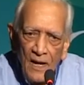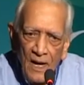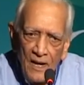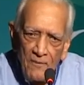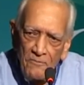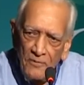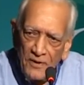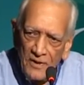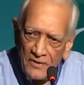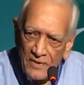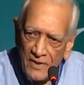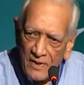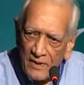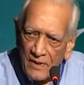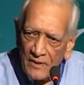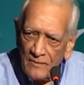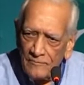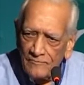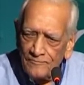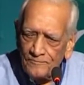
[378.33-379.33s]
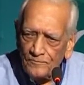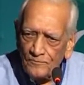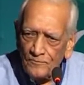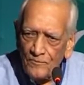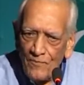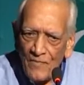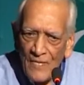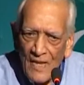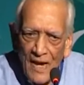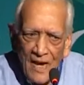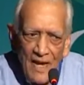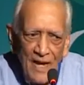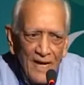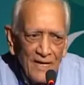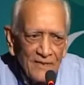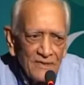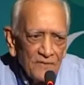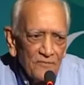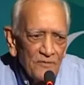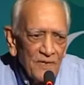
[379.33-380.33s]
everything
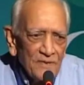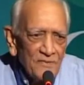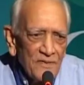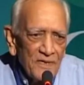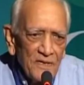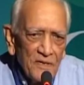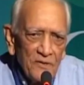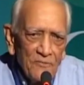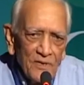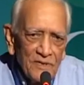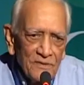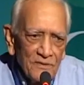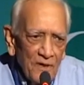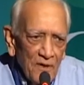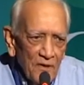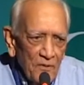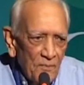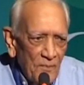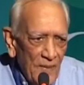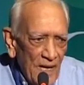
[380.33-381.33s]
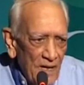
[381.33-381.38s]
as if the city was not